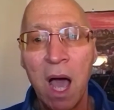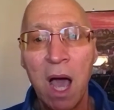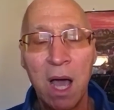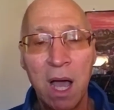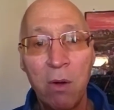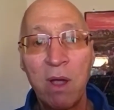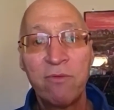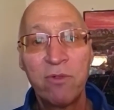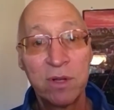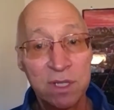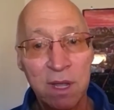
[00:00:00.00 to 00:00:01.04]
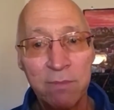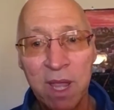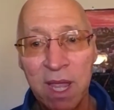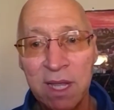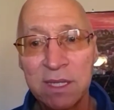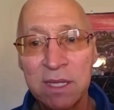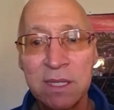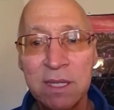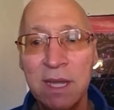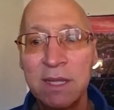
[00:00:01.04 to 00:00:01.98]
However, in some
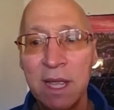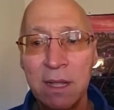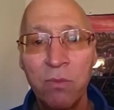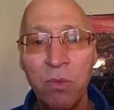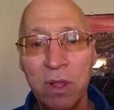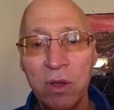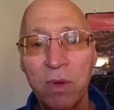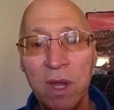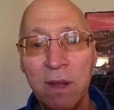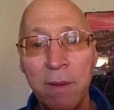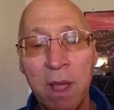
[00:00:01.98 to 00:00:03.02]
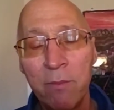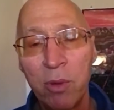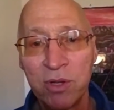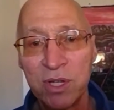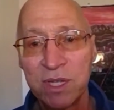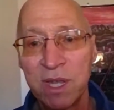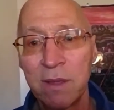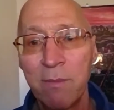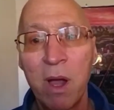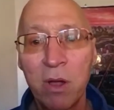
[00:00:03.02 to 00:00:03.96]
cases, a tenant will agree to purchase at
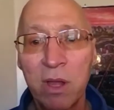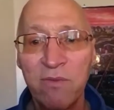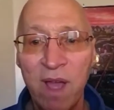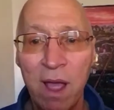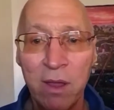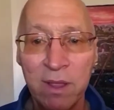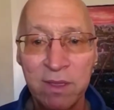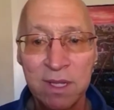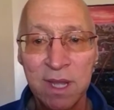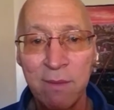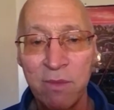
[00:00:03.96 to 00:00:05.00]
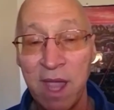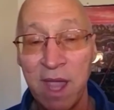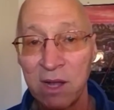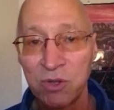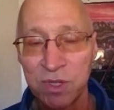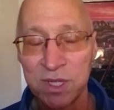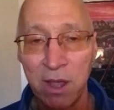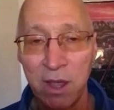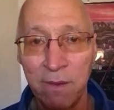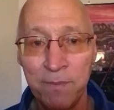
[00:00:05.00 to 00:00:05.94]
the market value at the time of the actual
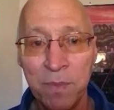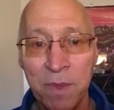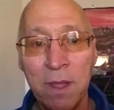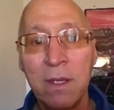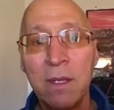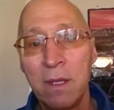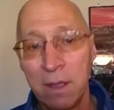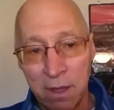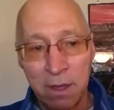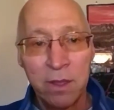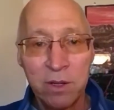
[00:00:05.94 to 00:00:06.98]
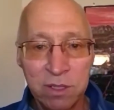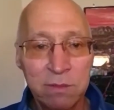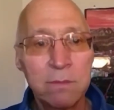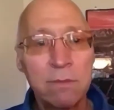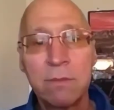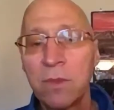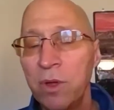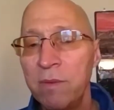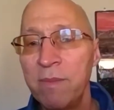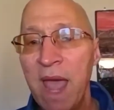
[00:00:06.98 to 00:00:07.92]
sale. There's
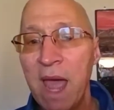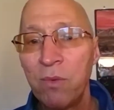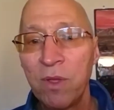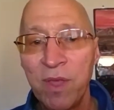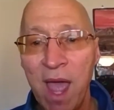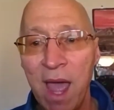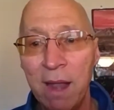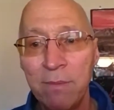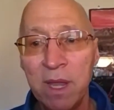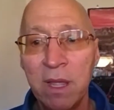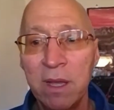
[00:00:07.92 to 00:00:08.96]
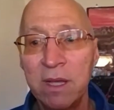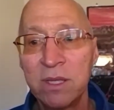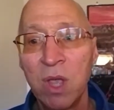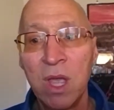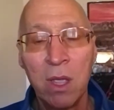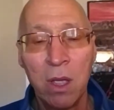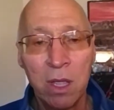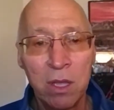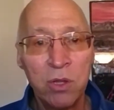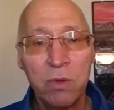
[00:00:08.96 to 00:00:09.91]
good and bad with that, because
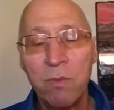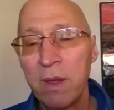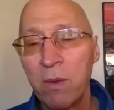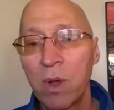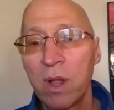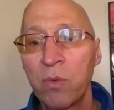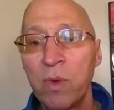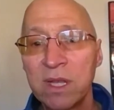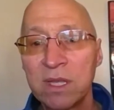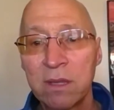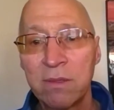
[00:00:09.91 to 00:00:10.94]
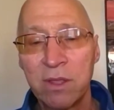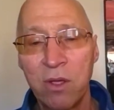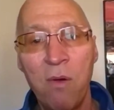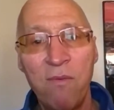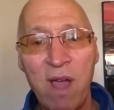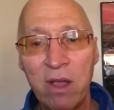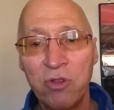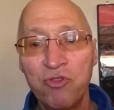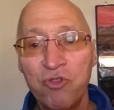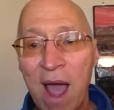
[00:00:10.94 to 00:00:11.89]
you might run the risk that the home
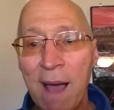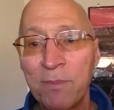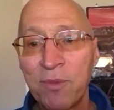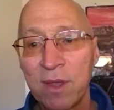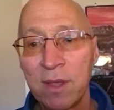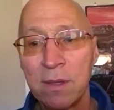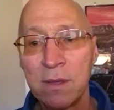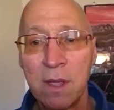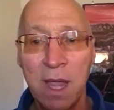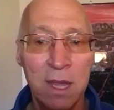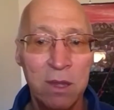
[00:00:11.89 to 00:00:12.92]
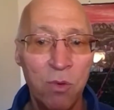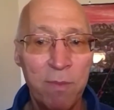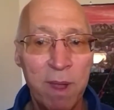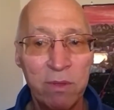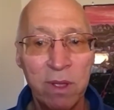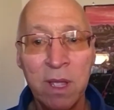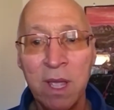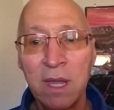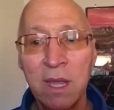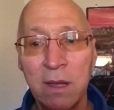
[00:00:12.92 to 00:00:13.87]
value drops and you won't be able to
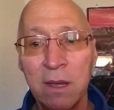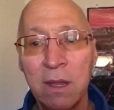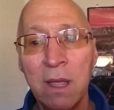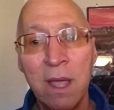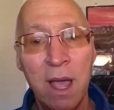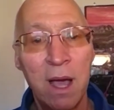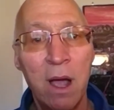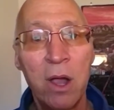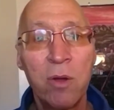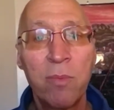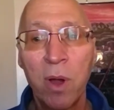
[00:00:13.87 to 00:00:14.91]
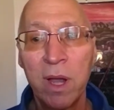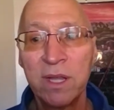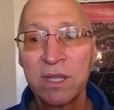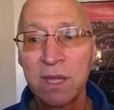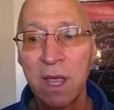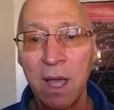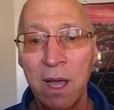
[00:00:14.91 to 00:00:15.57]
get a higher price